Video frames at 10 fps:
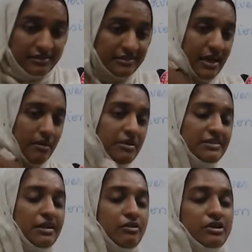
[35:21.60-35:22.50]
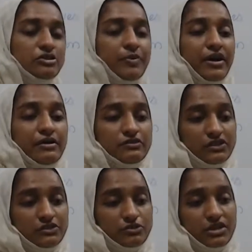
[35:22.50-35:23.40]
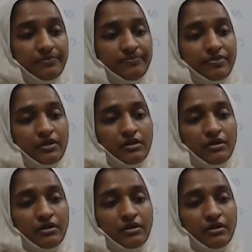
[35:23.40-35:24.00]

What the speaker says: these gametes are going to produce into the